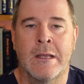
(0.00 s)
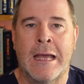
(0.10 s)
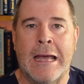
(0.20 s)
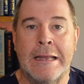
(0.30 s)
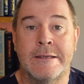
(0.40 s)

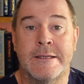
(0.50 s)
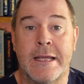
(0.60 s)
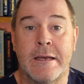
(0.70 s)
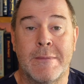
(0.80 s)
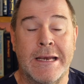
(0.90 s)
And
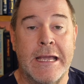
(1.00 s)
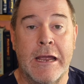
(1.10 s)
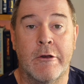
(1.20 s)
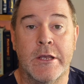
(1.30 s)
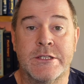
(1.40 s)
in many
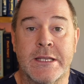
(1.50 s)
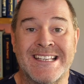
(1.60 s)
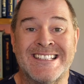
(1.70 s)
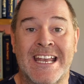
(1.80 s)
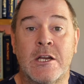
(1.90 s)
areas, the
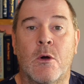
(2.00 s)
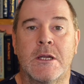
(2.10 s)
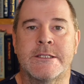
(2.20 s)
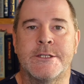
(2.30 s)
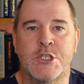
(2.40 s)
skin
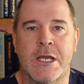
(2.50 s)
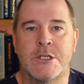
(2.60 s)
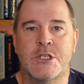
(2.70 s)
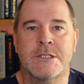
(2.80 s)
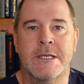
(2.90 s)
quality
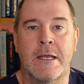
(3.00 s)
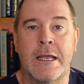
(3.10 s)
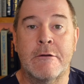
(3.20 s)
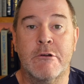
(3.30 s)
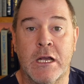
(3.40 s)
changes
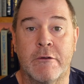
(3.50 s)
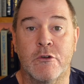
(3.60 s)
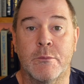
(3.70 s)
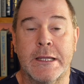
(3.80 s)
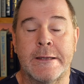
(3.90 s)

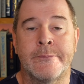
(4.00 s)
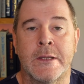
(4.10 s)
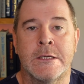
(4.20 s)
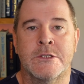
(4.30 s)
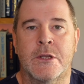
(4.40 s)
irrecoverably
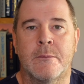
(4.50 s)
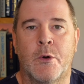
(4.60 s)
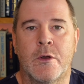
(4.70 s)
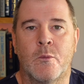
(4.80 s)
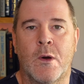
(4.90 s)
to the
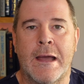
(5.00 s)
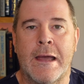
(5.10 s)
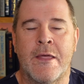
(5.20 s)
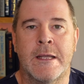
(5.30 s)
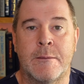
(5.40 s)
point
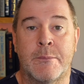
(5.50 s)
where it